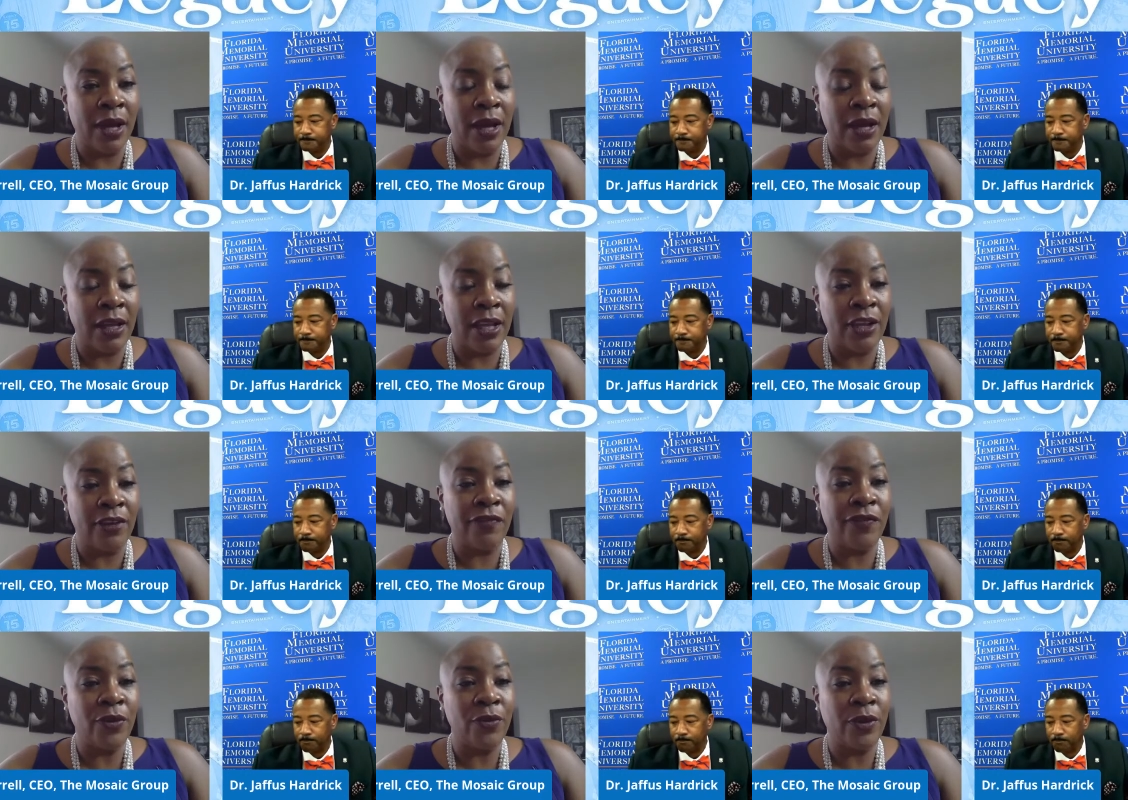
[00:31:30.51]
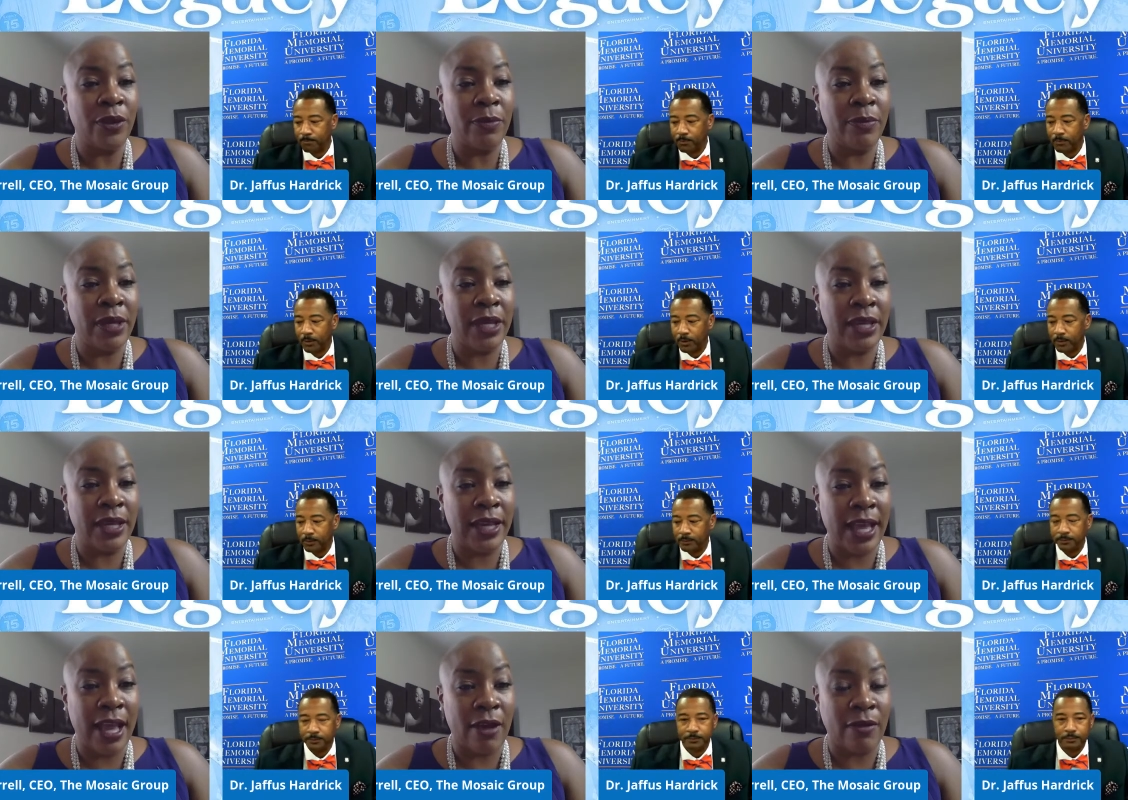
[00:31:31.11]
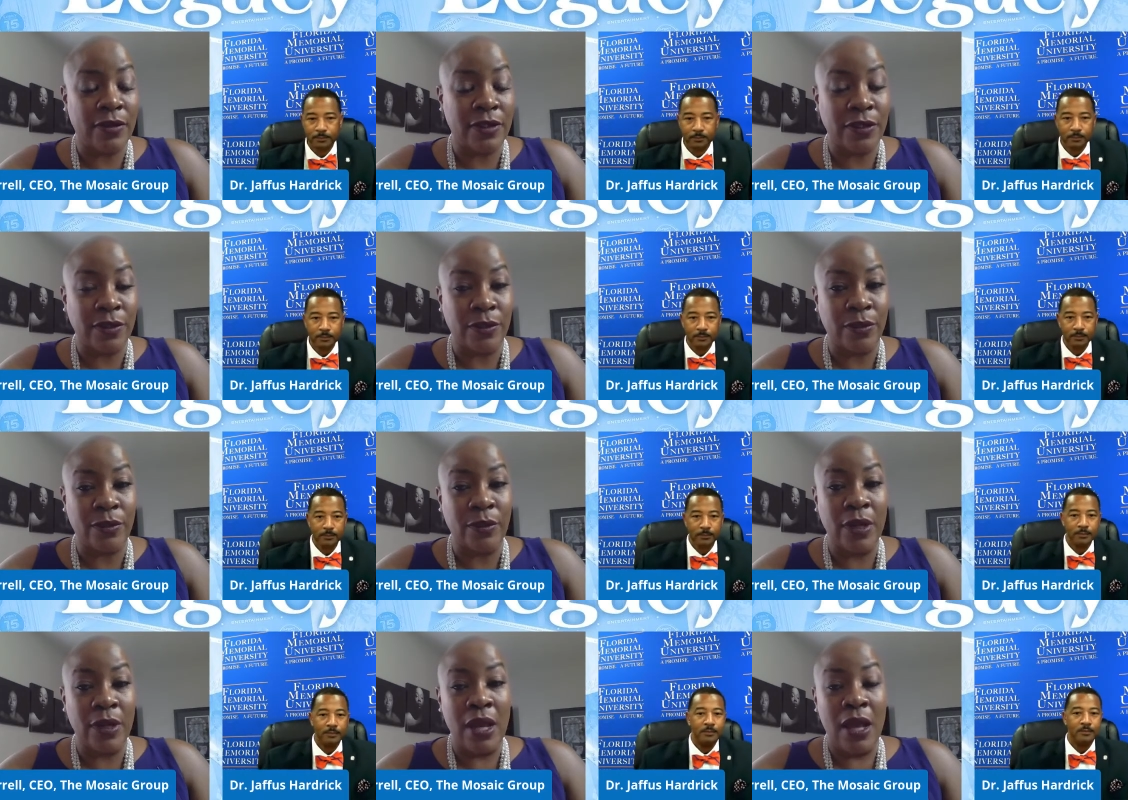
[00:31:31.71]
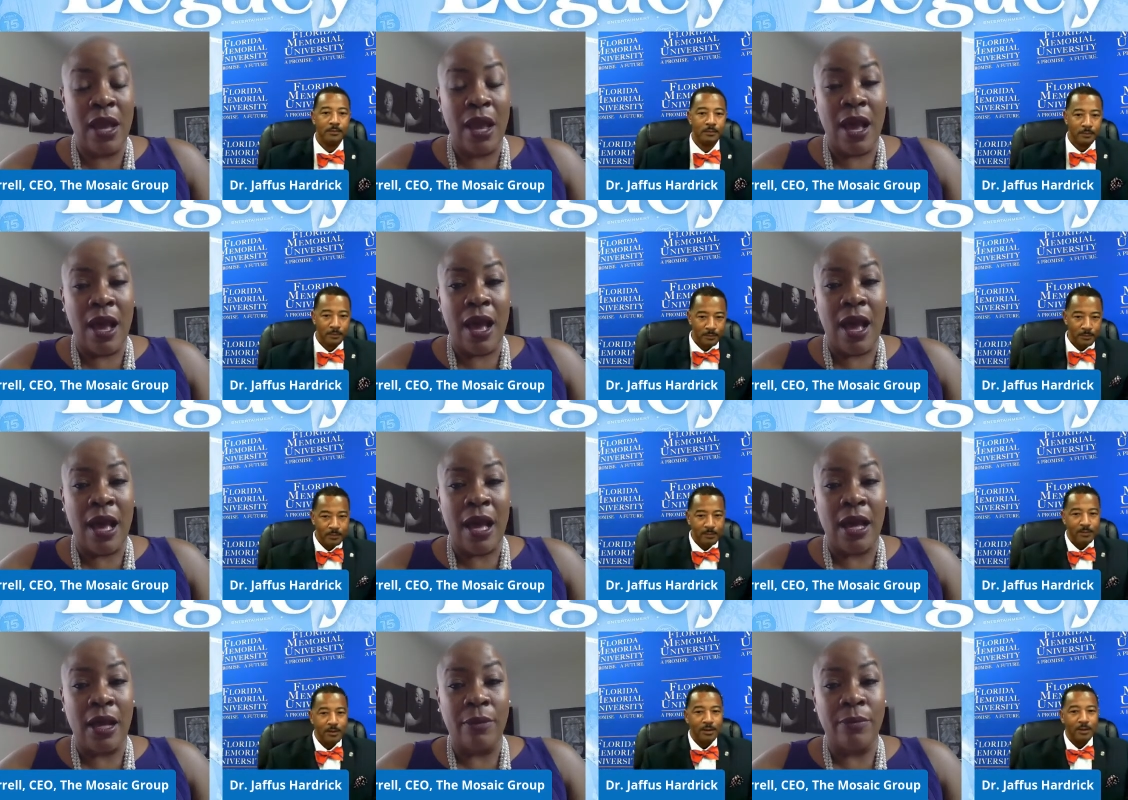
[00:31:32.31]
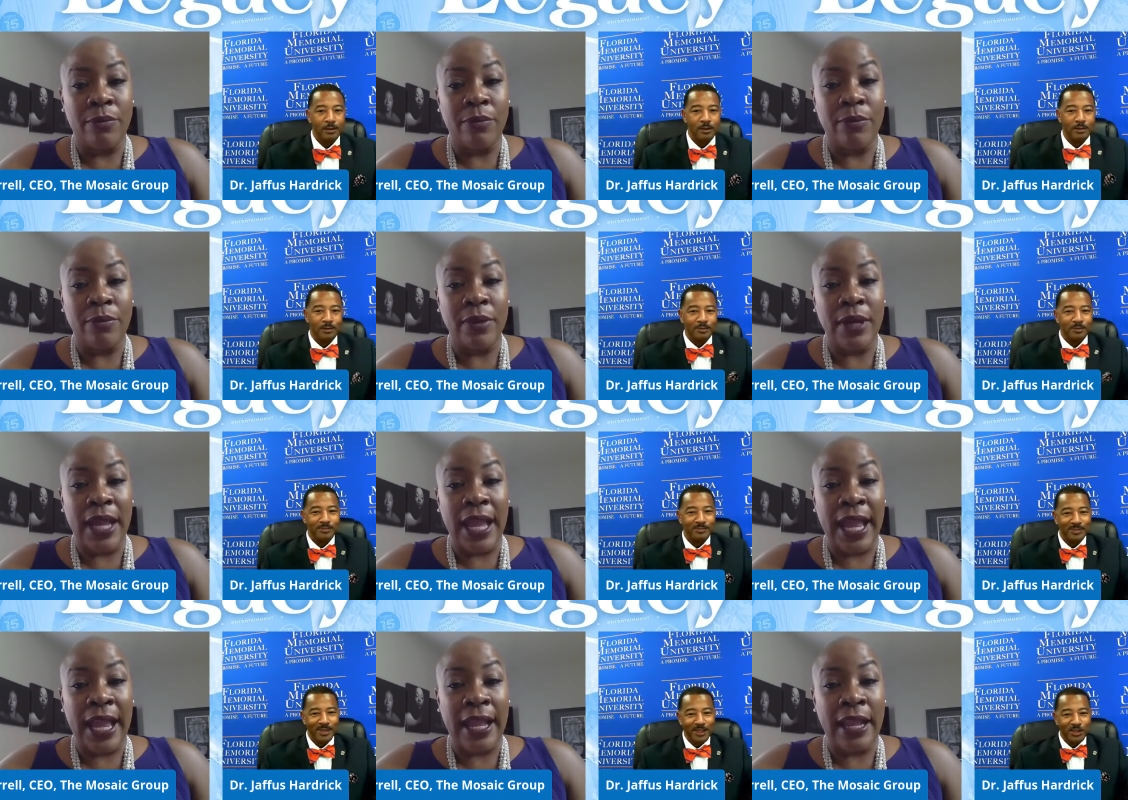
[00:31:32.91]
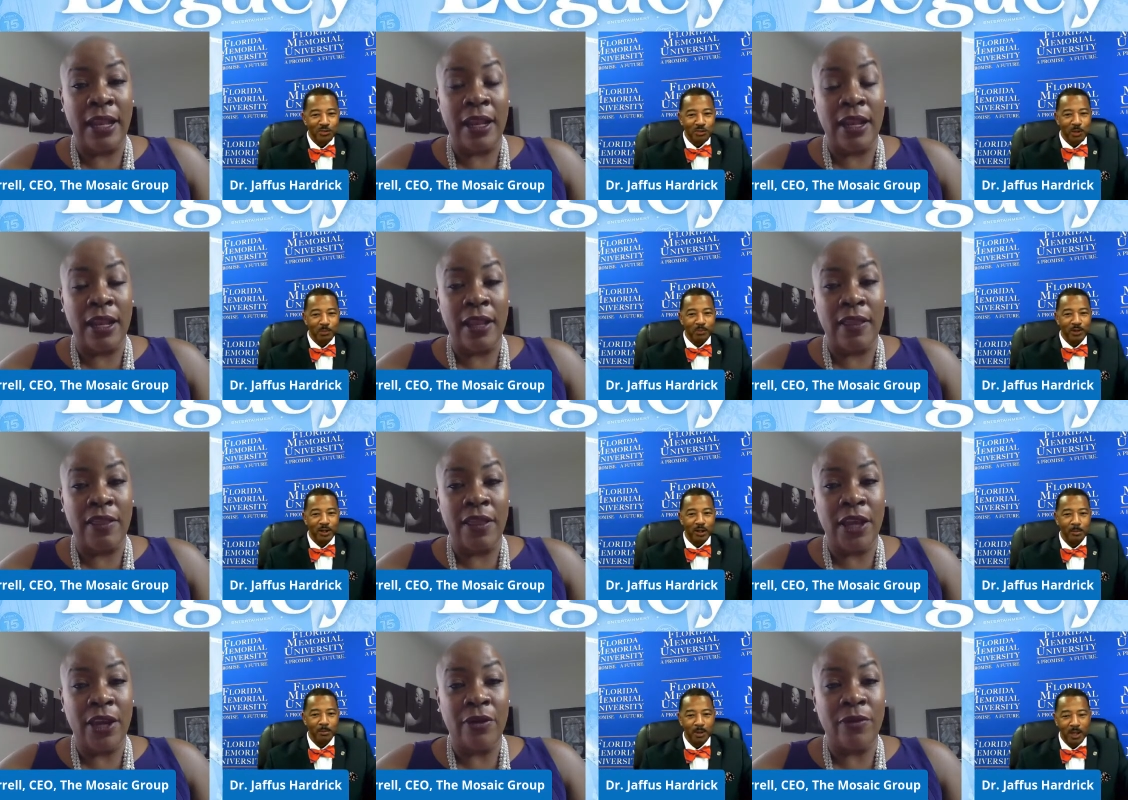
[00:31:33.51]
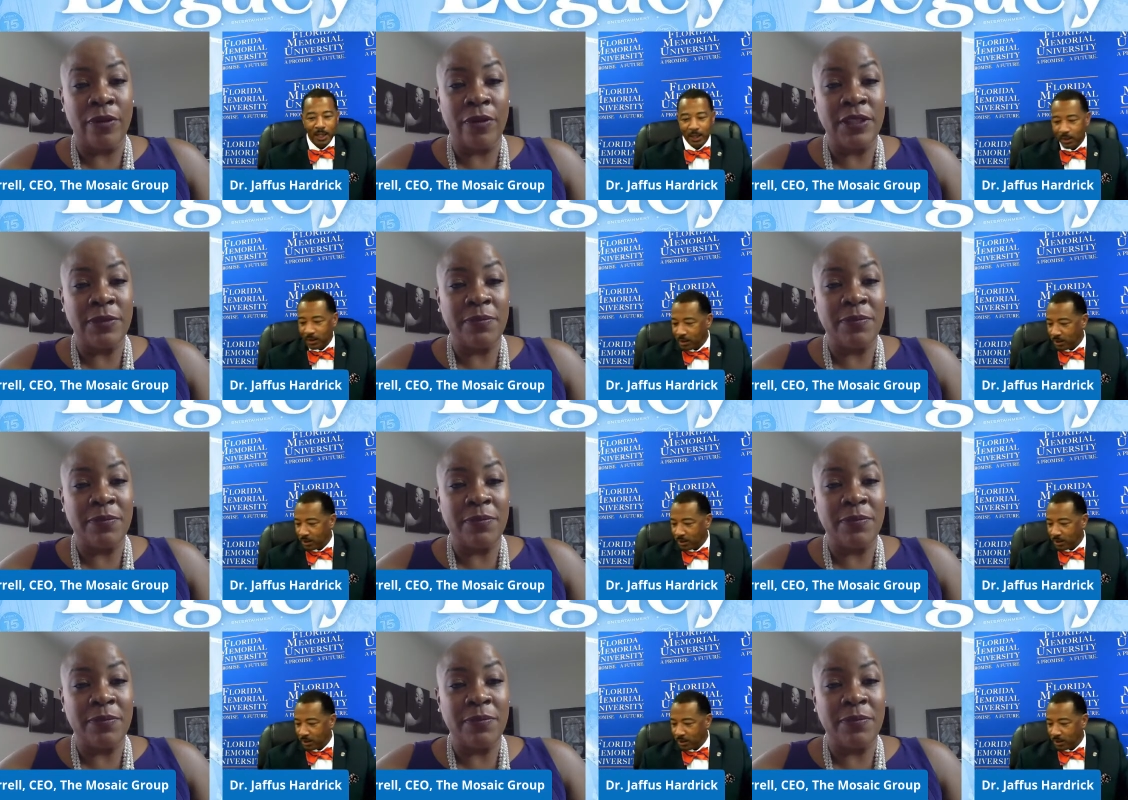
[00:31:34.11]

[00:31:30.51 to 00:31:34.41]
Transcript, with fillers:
Speaker 1: uh, interview with the Beacon Council, um, and they're,